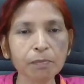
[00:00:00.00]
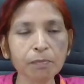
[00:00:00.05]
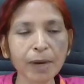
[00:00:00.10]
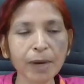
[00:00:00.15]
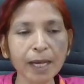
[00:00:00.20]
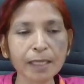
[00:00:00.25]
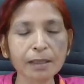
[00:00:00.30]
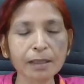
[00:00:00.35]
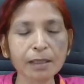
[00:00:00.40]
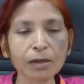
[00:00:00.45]

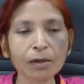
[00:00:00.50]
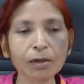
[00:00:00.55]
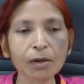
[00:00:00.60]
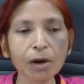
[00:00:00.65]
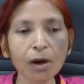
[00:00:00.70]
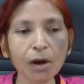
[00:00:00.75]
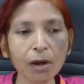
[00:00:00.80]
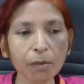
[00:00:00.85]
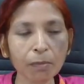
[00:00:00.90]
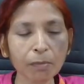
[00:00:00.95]
by the
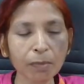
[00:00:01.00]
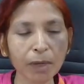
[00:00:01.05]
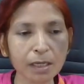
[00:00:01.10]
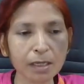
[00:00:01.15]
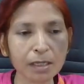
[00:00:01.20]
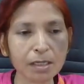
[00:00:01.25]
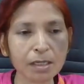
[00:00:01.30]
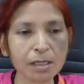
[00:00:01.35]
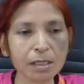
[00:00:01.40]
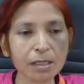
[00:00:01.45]

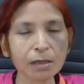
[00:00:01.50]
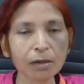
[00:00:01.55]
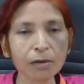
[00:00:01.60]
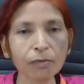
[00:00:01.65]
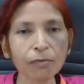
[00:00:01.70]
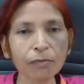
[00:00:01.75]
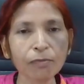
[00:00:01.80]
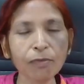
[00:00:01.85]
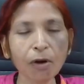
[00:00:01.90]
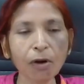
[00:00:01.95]
government
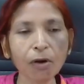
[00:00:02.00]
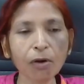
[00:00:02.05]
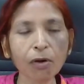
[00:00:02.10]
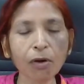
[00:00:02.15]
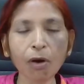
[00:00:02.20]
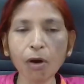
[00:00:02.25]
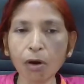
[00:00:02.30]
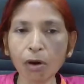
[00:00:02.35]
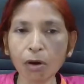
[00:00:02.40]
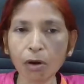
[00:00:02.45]
for
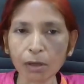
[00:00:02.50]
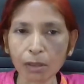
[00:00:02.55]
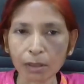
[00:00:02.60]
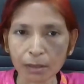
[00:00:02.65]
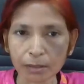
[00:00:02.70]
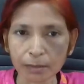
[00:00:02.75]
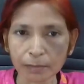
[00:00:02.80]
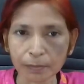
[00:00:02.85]
all.